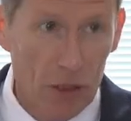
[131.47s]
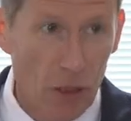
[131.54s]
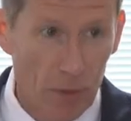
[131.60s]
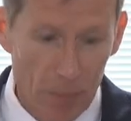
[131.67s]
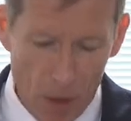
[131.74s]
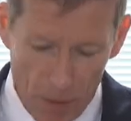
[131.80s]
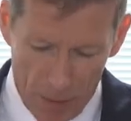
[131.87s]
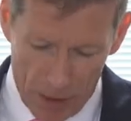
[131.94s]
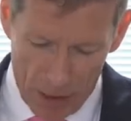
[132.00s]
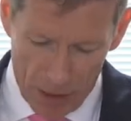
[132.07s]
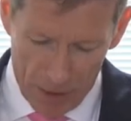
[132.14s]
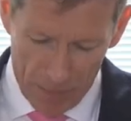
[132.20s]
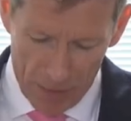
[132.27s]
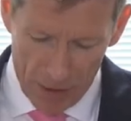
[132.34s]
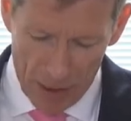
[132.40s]
Tom
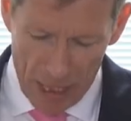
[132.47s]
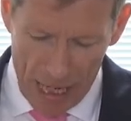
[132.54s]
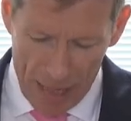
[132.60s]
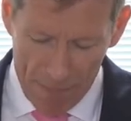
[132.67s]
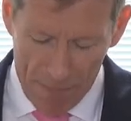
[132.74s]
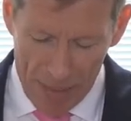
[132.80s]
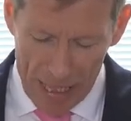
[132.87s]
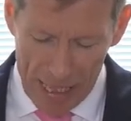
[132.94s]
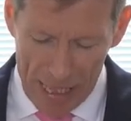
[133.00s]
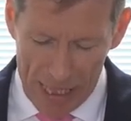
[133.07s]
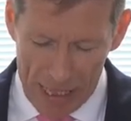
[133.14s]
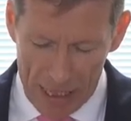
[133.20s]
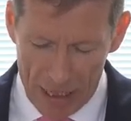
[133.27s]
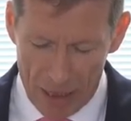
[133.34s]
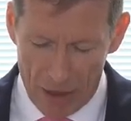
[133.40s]
Oppenheim,
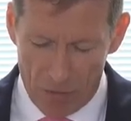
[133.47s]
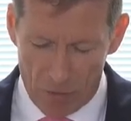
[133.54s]
MBE,